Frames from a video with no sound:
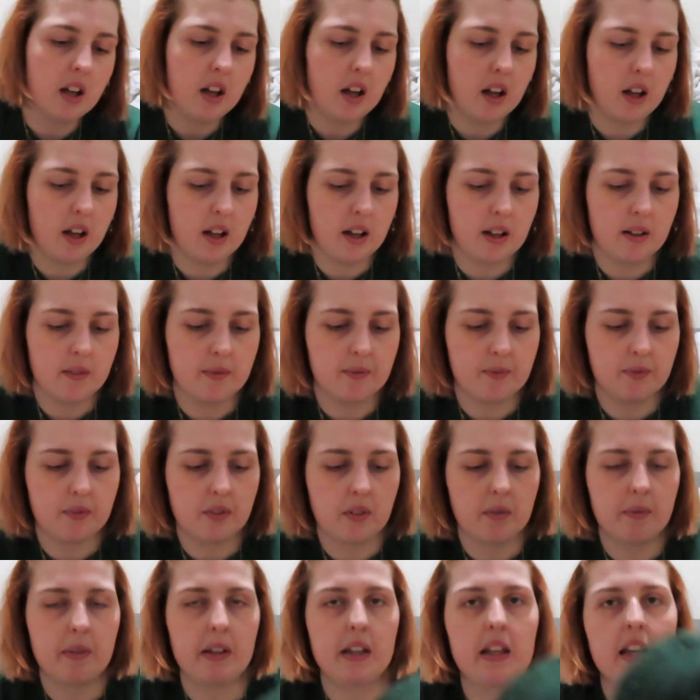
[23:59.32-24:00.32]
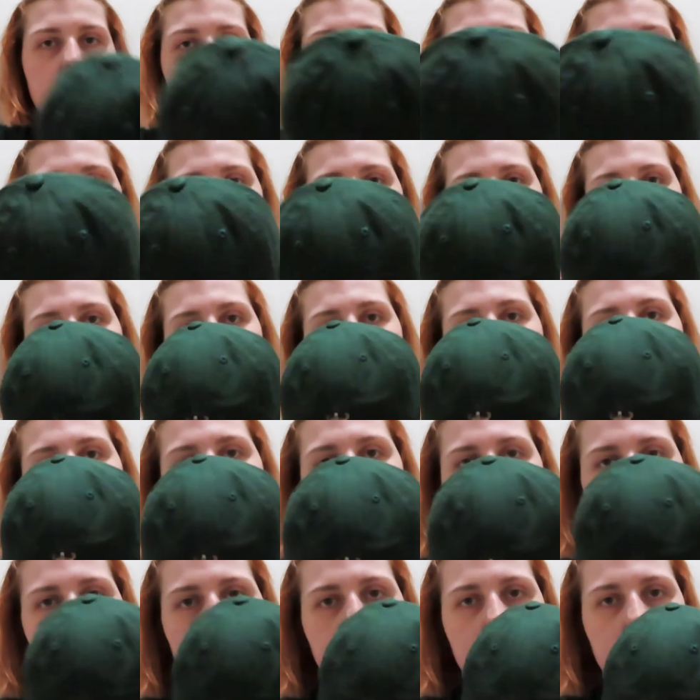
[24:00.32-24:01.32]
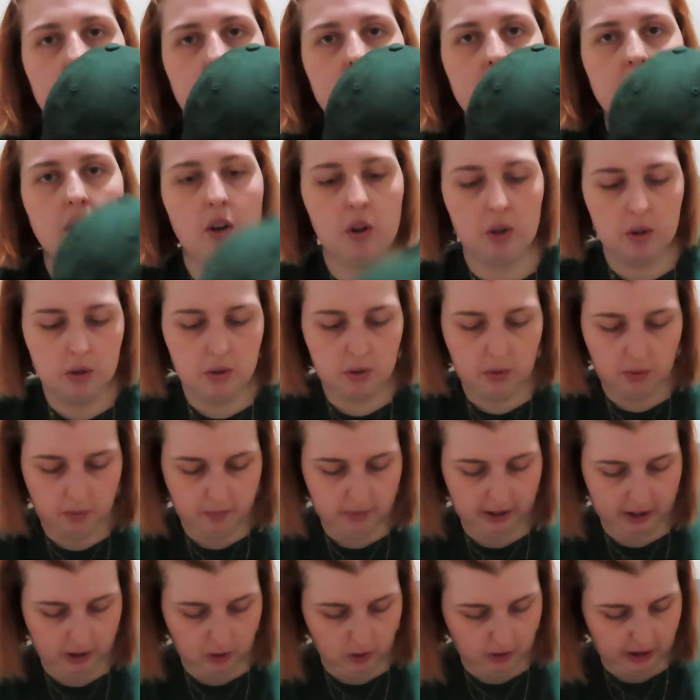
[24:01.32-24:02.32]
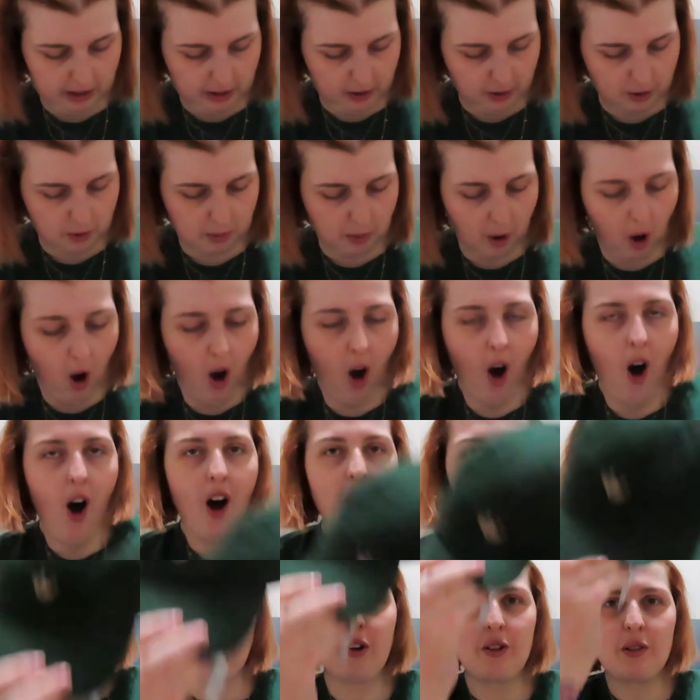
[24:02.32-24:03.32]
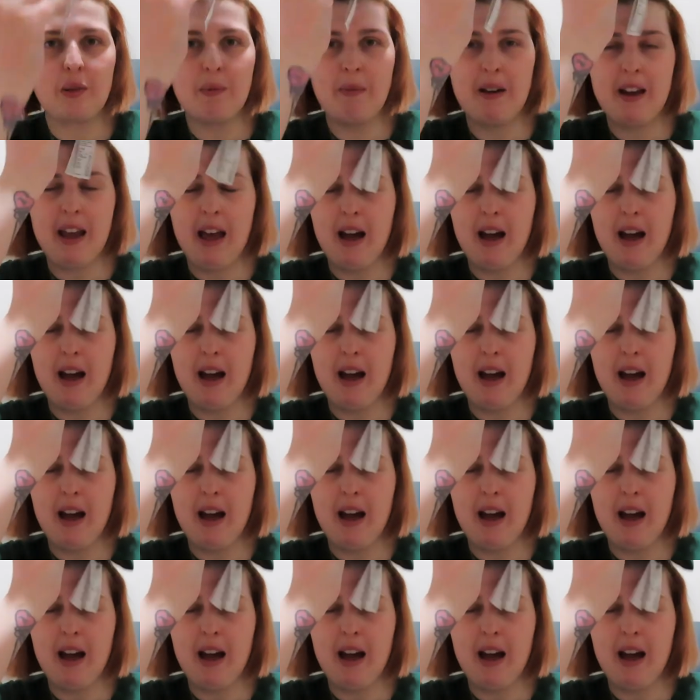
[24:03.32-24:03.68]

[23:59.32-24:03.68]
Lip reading: But yeah, I love green. Oh my god, it goes with my